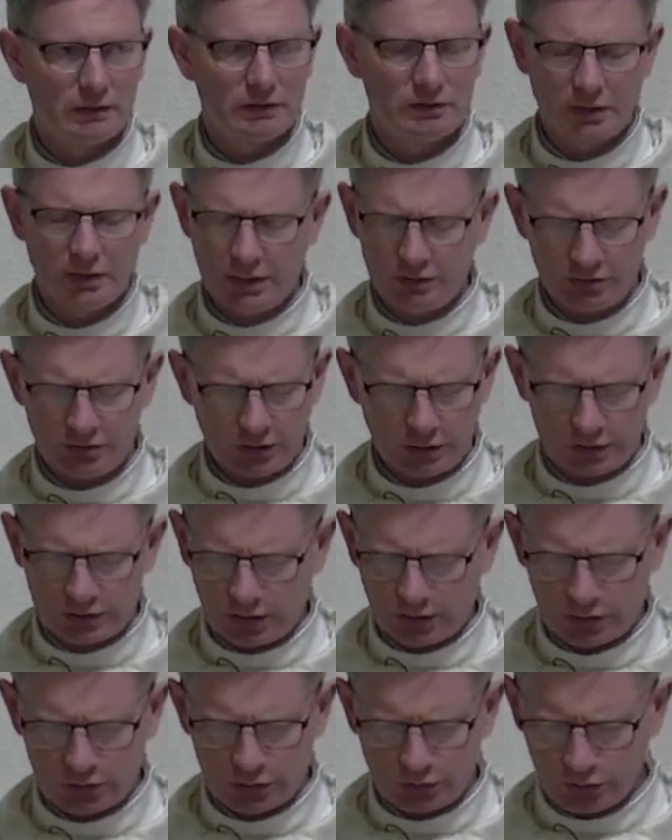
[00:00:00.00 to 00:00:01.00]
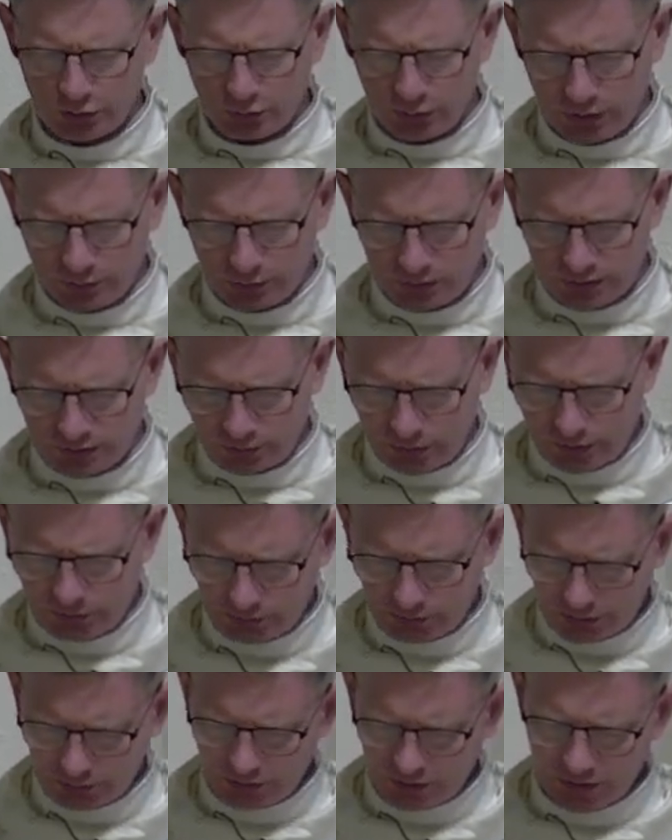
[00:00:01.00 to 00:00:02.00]
Interestingly, like during the week, we, we
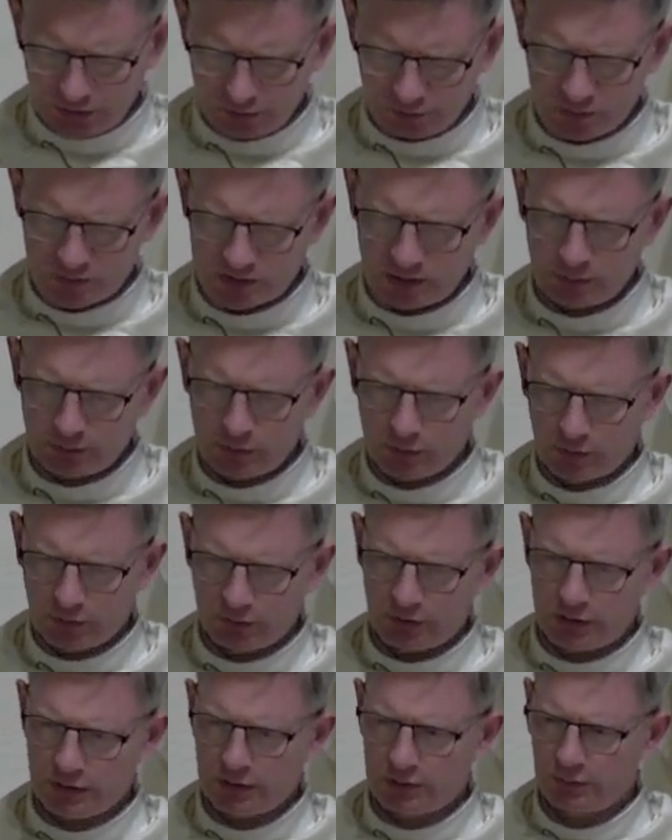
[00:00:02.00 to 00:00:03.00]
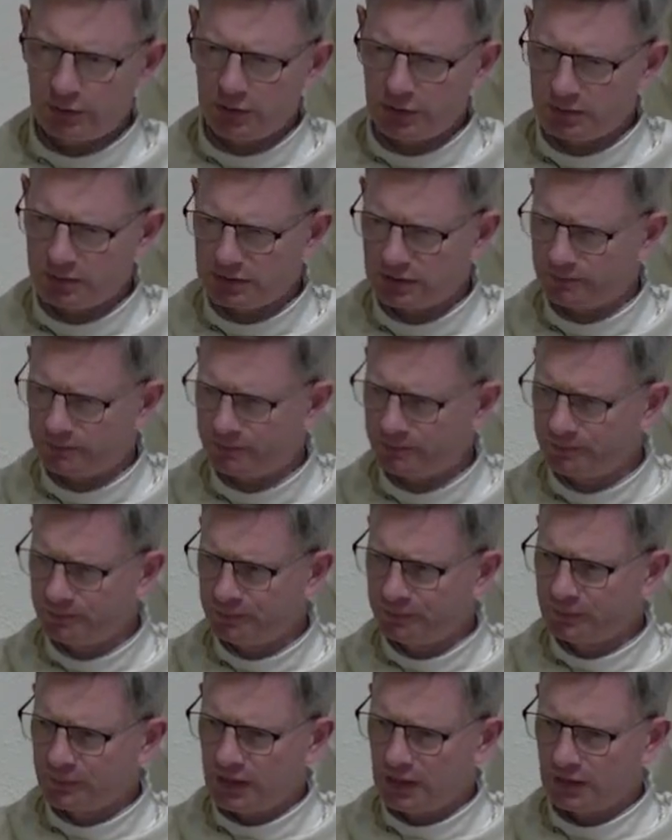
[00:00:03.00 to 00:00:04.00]
read a reading from St. Paul, right, when he was in,
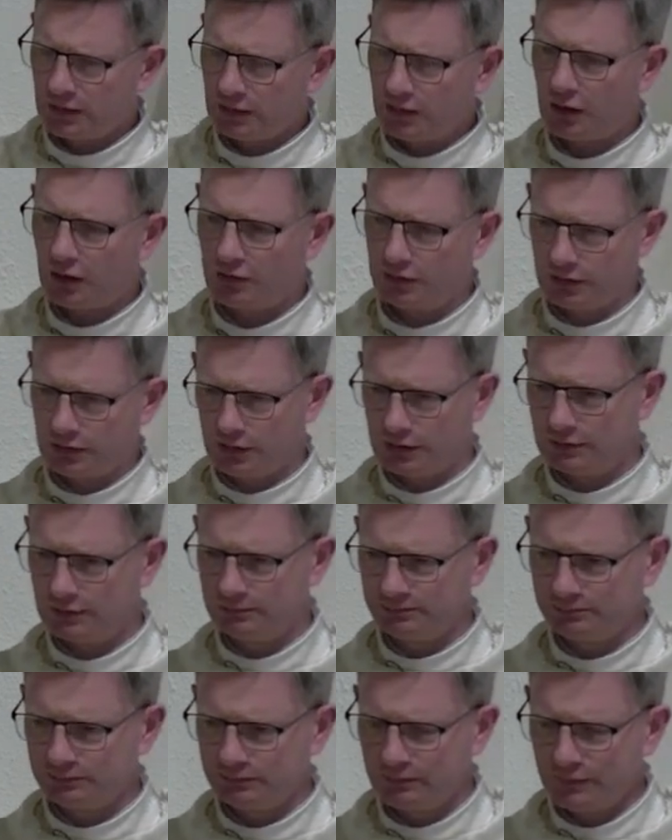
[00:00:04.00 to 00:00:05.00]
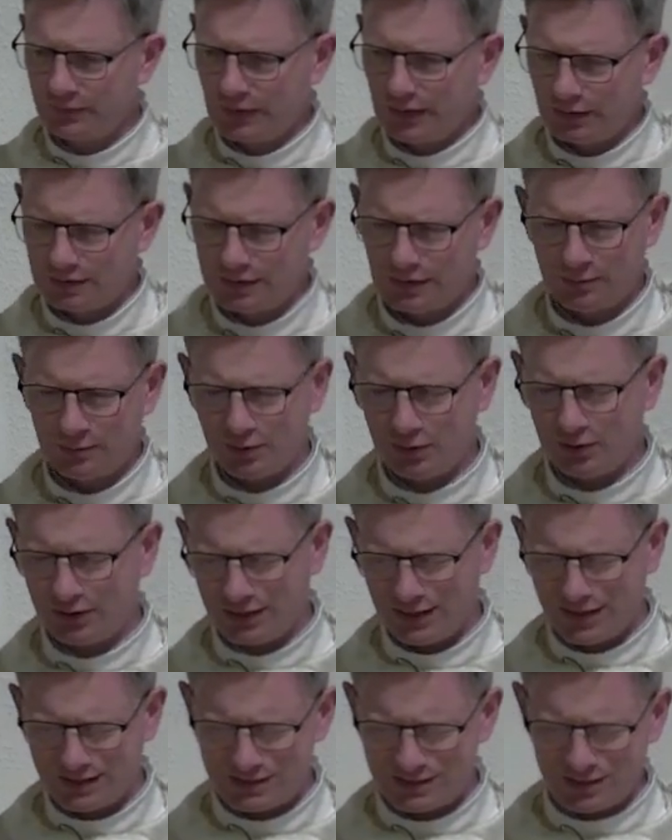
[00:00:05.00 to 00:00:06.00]
in Corinth. Now, St. Paul, like, he
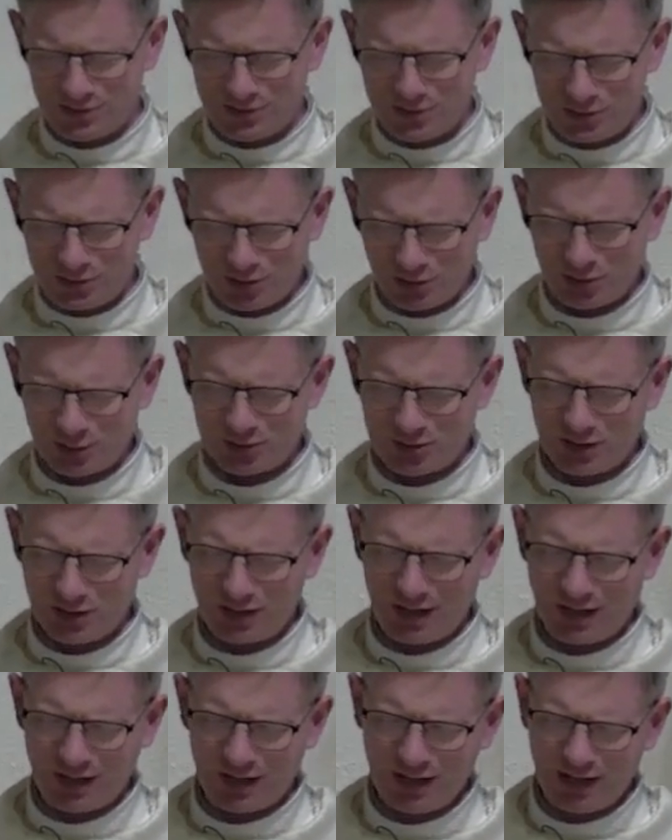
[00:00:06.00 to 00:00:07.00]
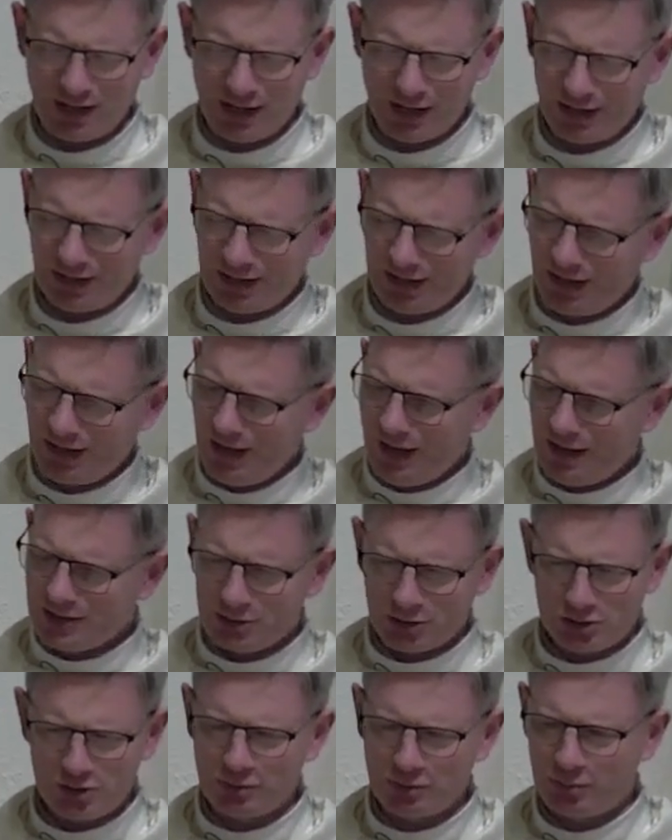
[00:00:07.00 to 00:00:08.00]
has such an, uh,
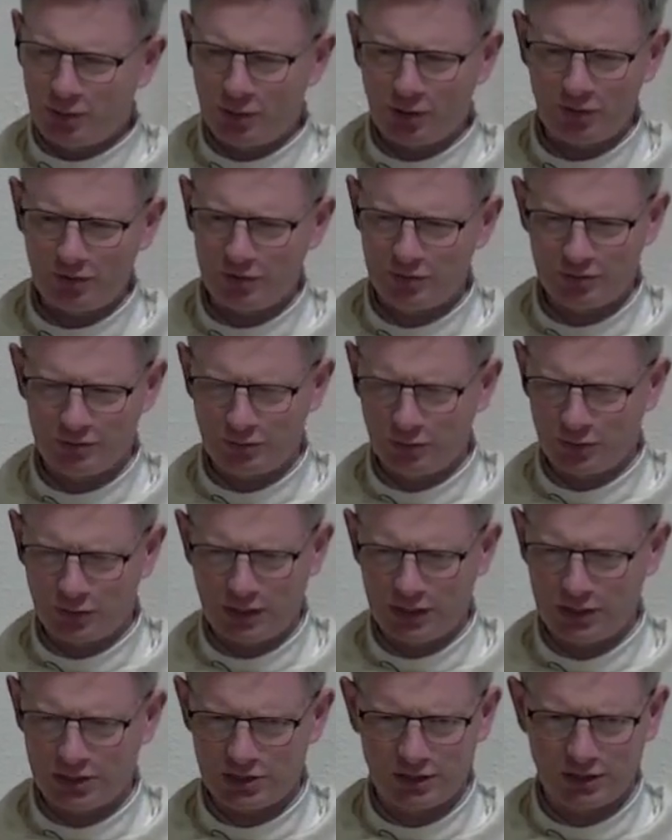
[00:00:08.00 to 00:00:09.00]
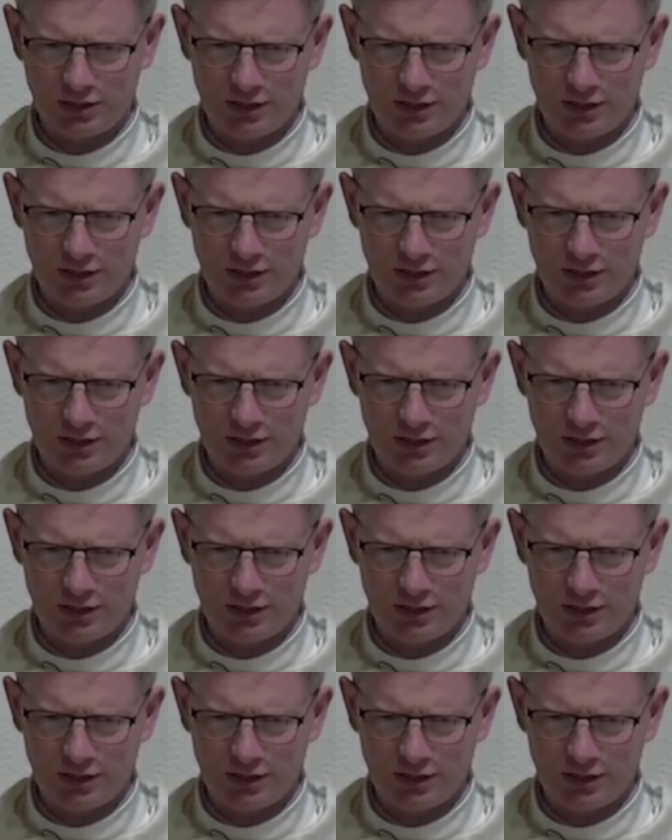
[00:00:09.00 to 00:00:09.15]
such an important vocation